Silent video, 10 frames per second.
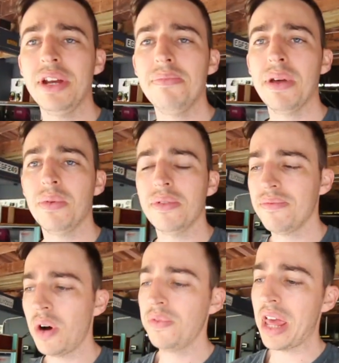many people
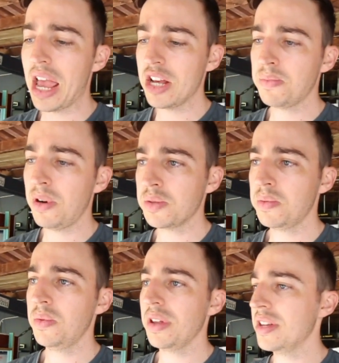involved as
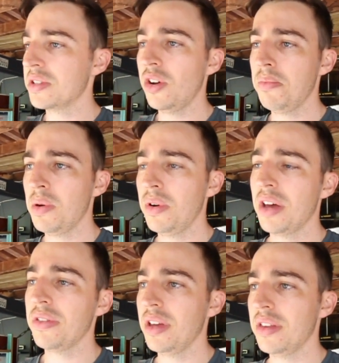possible. There's a lot of people
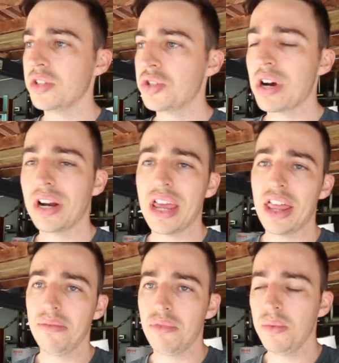out there that's struggling
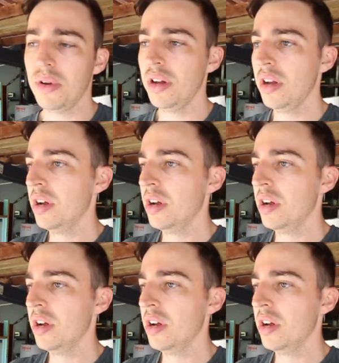at the moment.